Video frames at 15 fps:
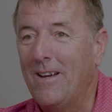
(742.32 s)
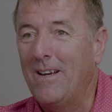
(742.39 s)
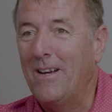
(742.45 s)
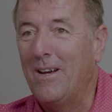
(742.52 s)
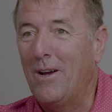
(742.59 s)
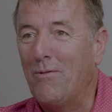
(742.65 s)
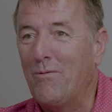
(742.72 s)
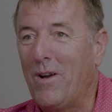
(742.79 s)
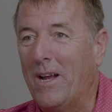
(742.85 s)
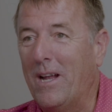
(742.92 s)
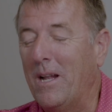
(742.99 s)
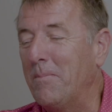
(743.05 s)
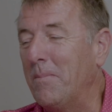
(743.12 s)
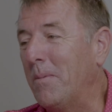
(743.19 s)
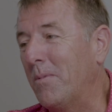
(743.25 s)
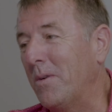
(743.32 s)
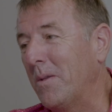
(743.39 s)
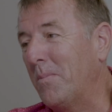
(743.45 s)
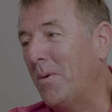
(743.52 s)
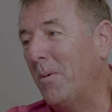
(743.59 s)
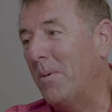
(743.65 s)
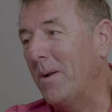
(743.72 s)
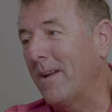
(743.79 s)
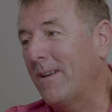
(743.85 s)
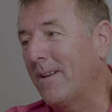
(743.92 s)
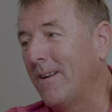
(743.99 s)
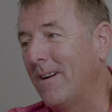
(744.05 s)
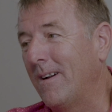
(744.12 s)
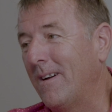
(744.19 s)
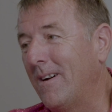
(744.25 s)
a regular member of the public,
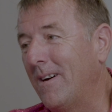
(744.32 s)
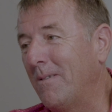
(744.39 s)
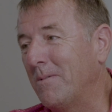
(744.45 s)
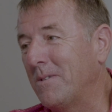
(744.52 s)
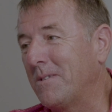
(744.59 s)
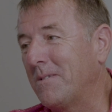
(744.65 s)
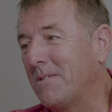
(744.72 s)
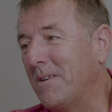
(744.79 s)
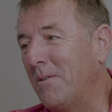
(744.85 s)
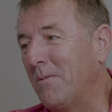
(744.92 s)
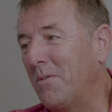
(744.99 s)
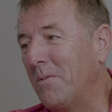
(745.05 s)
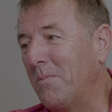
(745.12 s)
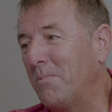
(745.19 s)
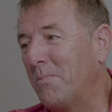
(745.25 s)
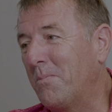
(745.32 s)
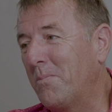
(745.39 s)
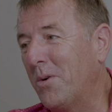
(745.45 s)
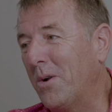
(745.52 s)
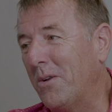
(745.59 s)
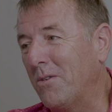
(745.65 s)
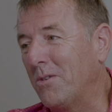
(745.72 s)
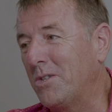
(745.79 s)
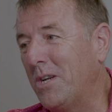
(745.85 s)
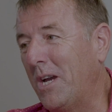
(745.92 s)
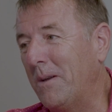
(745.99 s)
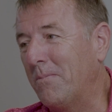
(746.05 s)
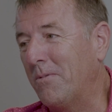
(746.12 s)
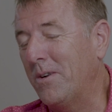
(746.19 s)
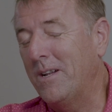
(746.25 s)
I was in pretty good
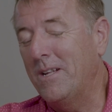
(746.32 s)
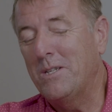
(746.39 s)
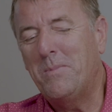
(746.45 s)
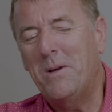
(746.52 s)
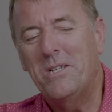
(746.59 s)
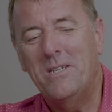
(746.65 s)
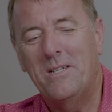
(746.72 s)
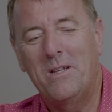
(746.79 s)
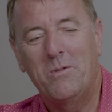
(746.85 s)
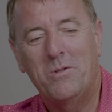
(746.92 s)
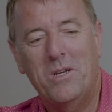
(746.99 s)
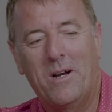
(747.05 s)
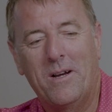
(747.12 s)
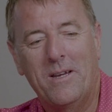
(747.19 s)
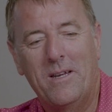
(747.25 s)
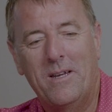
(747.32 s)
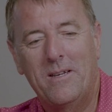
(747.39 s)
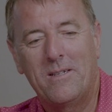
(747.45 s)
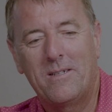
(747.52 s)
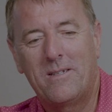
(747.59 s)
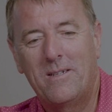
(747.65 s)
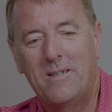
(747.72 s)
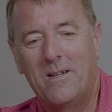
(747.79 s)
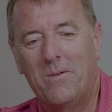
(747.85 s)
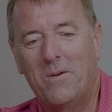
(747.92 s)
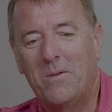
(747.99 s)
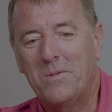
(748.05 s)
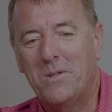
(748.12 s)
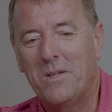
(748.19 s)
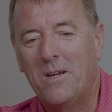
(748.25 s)
shape, really, especially in those younger years. I
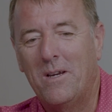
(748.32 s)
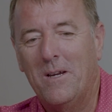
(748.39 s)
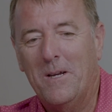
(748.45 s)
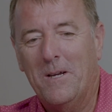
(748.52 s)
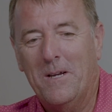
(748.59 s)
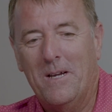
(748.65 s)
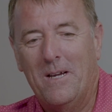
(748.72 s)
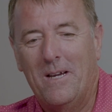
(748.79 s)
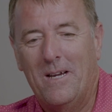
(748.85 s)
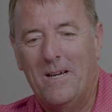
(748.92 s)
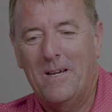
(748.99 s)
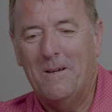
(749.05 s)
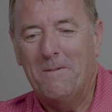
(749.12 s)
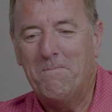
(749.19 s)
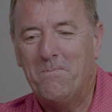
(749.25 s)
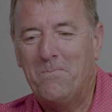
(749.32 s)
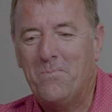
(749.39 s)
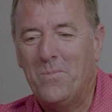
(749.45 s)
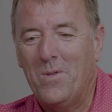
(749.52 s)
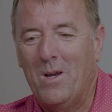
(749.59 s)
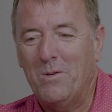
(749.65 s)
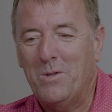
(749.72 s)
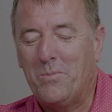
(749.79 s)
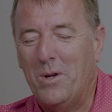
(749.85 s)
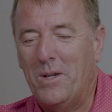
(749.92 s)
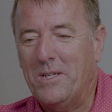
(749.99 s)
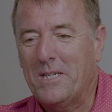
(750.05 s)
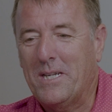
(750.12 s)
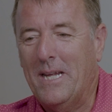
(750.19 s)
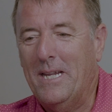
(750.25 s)
was pretty
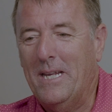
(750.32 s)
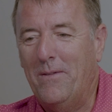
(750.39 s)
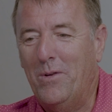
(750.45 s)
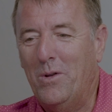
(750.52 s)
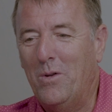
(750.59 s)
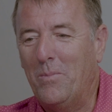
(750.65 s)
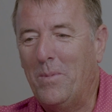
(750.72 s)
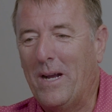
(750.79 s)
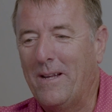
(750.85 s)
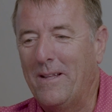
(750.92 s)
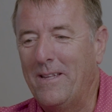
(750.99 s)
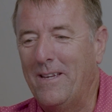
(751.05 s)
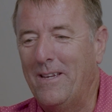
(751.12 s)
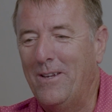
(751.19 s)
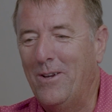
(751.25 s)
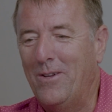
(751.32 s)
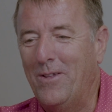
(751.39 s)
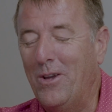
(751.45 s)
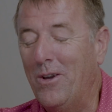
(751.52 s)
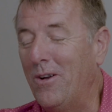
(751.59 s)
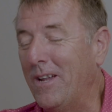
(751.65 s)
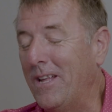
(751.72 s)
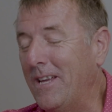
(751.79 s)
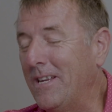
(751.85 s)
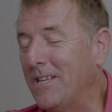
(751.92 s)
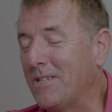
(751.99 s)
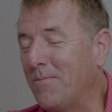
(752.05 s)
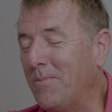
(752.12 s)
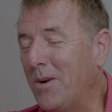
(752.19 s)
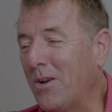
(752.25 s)
skinny. If you look back at the early years of
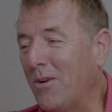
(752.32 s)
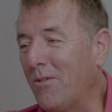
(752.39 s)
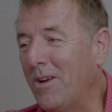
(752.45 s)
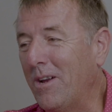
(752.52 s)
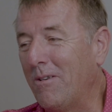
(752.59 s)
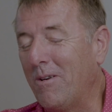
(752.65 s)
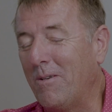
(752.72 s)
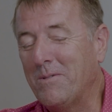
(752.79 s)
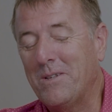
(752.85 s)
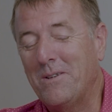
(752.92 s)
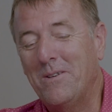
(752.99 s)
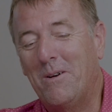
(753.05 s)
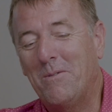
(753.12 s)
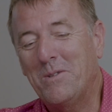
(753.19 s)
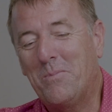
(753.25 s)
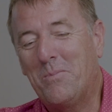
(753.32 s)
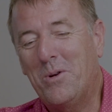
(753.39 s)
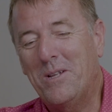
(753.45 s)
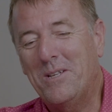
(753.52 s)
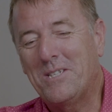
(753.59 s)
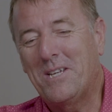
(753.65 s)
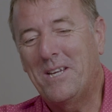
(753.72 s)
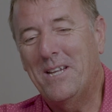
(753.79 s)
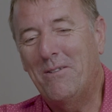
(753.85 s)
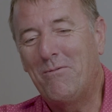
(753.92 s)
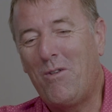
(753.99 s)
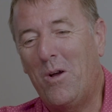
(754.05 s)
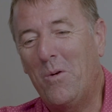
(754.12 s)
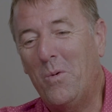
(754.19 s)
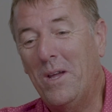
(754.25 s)
my career, I was a pretty skinny
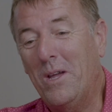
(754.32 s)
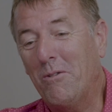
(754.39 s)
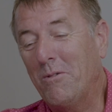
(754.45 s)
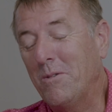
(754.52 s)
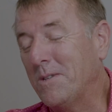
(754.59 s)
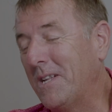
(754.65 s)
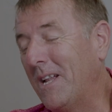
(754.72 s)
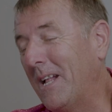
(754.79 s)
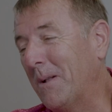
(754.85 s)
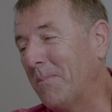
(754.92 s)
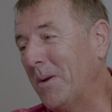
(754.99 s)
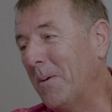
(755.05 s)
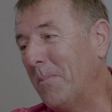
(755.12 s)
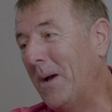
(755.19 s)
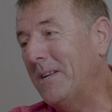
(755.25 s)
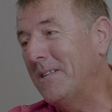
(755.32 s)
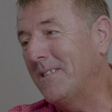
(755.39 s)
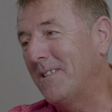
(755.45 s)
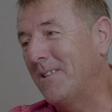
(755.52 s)
right winger who still had a bit of pace in